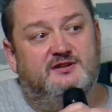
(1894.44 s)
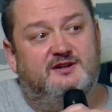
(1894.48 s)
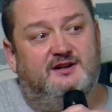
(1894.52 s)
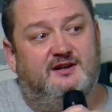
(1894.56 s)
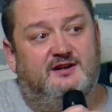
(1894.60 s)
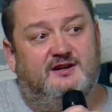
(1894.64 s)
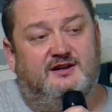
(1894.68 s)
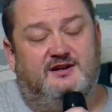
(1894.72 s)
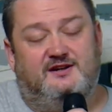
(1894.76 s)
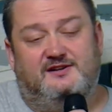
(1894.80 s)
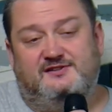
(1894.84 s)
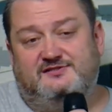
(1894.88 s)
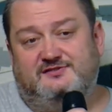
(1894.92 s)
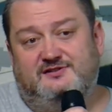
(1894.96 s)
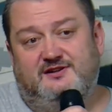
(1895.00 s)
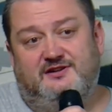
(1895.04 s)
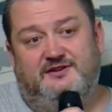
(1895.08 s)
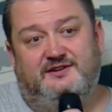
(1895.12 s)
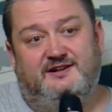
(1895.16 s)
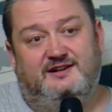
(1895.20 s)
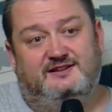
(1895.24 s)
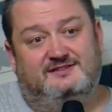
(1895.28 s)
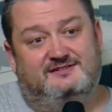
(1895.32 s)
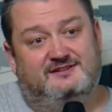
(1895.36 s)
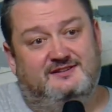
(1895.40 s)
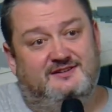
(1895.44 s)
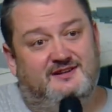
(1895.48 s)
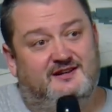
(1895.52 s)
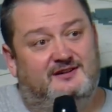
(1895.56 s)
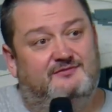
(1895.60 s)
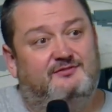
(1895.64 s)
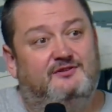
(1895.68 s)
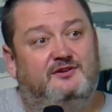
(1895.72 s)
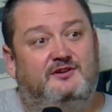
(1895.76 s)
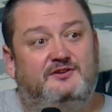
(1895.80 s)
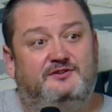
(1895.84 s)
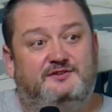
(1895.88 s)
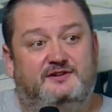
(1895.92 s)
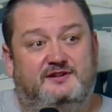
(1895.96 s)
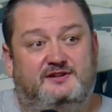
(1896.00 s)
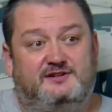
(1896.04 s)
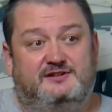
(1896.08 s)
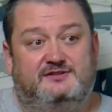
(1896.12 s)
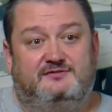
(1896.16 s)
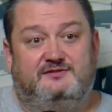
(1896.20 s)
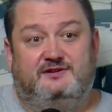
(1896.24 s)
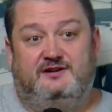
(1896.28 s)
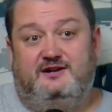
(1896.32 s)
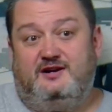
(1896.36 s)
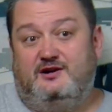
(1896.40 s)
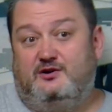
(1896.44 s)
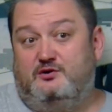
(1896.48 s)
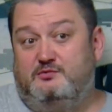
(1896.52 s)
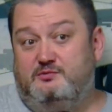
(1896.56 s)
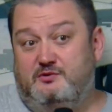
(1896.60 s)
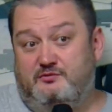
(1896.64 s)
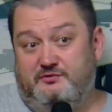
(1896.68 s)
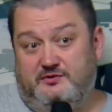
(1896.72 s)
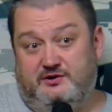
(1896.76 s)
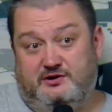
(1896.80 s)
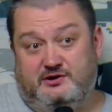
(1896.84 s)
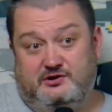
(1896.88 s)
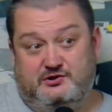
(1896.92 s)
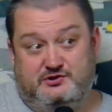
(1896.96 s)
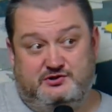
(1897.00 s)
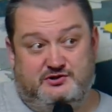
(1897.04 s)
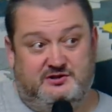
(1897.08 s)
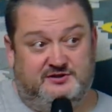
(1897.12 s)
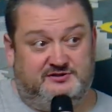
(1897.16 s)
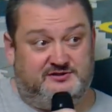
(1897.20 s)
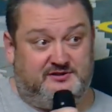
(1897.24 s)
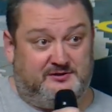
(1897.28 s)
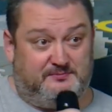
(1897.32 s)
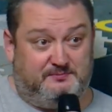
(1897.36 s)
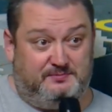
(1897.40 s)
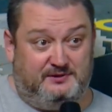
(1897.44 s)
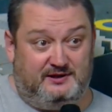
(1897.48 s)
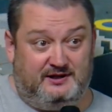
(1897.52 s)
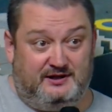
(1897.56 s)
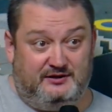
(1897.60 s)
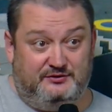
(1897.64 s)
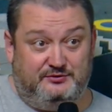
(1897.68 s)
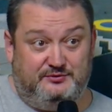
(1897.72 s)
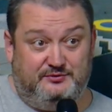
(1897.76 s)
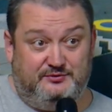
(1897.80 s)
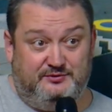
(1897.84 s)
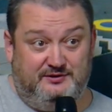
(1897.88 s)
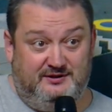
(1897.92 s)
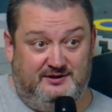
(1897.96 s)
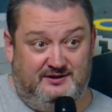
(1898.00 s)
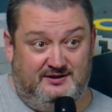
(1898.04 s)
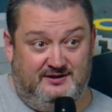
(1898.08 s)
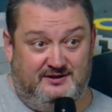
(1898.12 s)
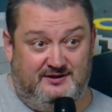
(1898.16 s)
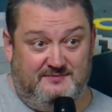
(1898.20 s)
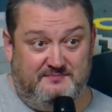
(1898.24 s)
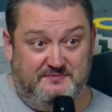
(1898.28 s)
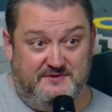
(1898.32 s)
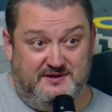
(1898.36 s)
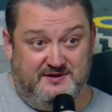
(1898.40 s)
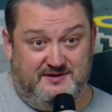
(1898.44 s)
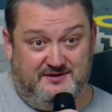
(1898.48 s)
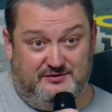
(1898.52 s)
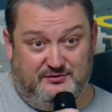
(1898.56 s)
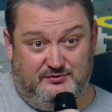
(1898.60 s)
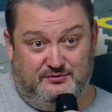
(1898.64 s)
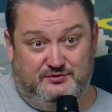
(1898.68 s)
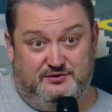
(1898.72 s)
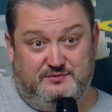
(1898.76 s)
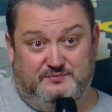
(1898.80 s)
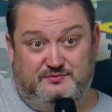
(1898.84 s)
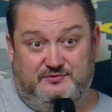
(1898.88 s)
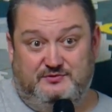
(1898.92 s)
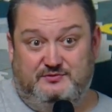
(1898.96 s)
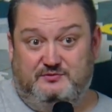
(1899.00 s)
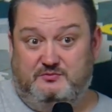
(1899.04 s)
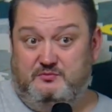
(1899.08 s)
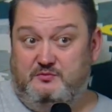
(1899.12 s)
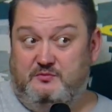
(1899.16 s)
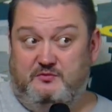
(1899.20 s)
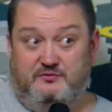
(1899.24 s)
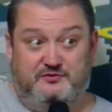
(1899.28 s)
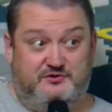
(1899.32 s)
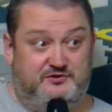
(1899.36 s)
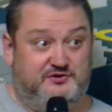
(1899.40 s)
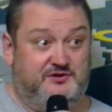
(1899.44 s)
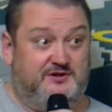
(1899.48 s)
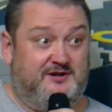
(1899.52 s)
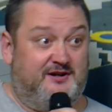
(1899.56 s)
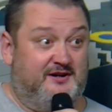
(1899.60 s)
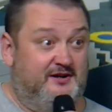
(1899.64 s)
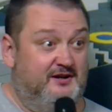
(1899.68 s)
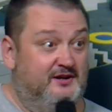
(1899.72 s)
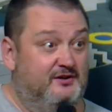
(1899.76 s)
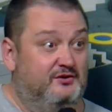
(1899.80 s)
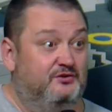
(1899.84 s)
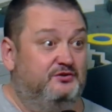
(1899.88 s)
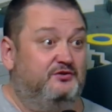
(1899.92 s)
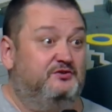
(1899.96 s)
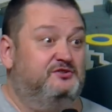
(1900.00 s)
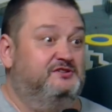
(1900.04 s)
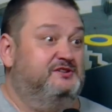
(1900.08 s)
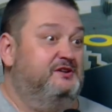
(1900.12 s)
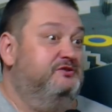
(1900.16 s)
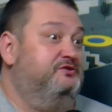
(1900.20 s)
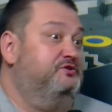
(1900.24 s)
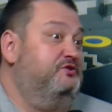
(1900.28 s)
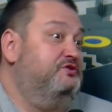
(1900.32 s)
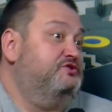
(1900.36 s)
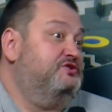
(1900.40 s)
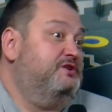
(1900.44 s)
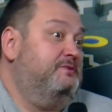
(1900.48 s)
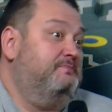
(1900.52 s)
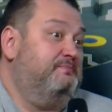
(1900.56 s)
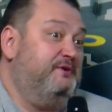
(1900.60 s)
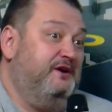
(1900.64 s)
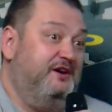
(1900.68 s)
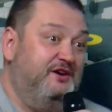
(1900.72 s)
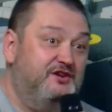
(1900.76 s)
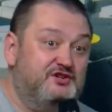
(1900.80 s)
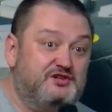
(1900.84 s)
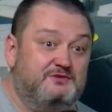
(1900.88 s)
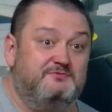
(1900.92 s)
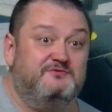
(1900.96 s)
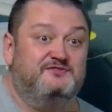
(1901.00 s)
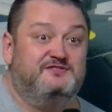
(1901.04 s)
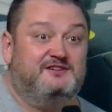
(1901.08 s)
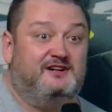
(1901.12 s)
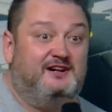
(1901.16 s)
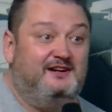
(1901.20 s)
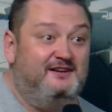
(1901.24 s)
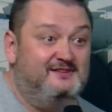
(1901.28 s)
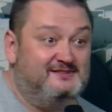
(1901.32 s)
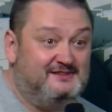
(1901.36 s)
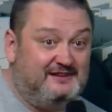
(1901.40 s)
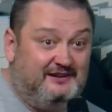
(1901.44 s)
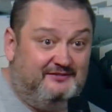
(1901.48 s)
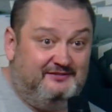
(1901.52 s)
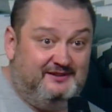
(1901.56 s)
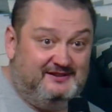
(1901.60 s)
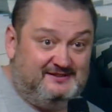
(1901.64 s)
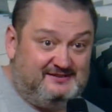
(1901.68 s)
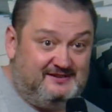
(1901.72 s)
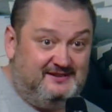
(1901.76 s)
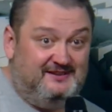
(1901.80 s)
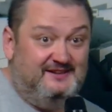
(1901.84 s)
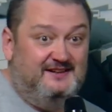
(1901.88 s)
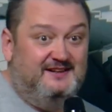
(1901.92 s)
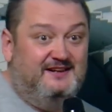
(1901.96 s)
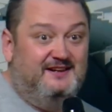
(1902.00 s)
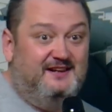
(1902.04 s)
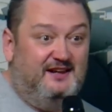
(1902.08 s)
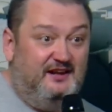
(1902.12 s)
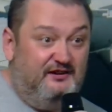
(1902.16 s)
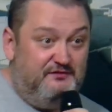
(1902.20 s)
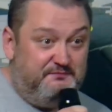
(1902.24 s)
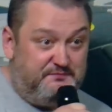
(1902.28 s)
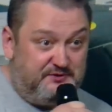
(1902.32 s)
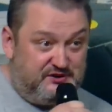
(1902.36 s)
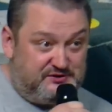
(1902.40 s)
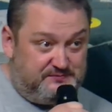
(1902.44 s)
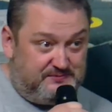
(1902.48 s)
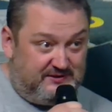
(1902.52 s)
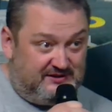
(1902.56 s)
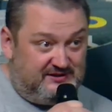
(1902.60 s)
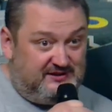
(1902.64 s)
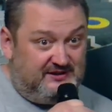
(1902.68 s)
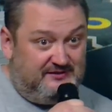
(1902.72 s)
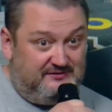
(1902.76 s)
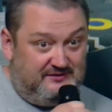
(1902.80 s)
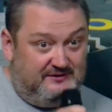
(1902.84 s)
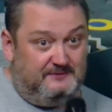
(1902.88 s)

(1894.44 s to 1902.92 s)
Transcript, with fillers: uh, what I'm talking about is that people who are volunteers and who get remuneration and who